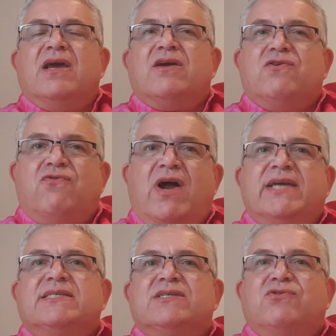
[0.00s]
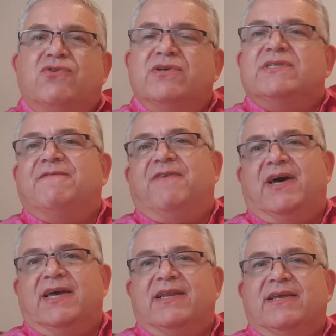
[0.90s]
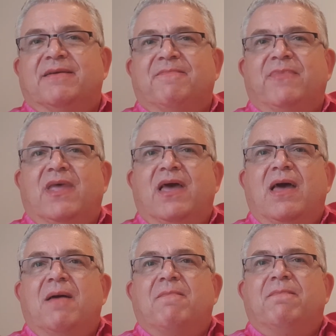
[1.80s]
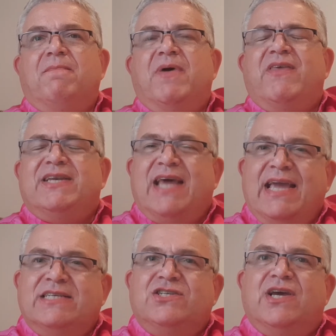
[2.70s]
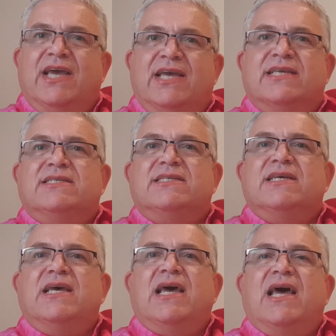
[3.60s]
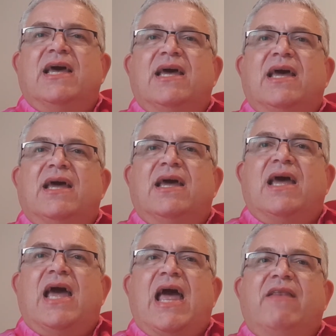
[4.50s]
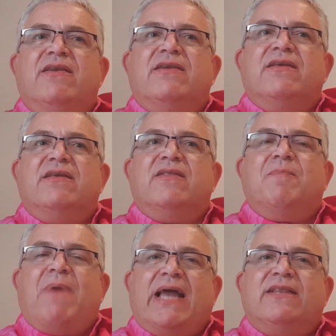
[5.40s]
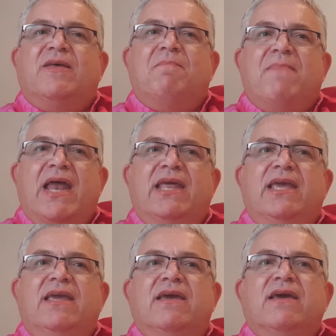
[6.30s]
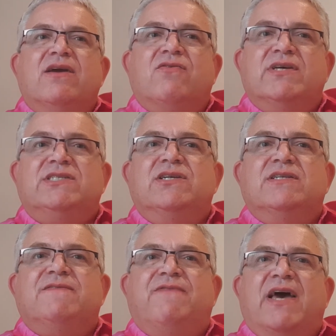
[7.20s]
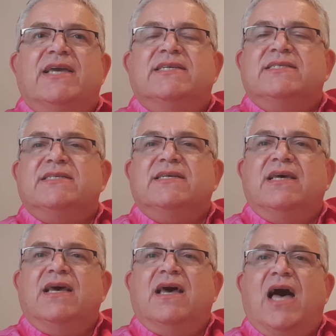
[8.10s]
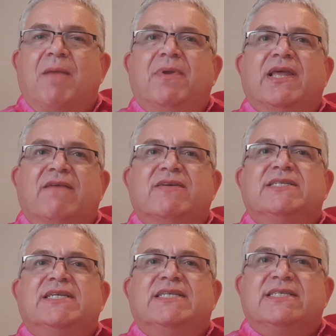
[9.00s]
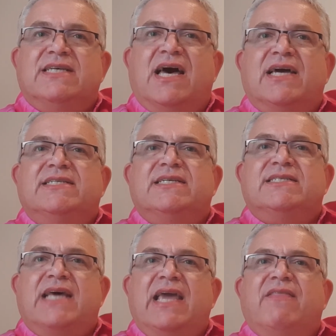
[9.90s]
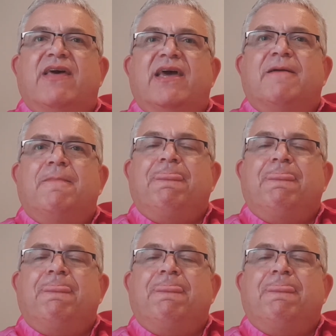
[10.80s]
Christ crucified. But the danger is, and the battle that many Christians face, I believe, is a desire to stay there.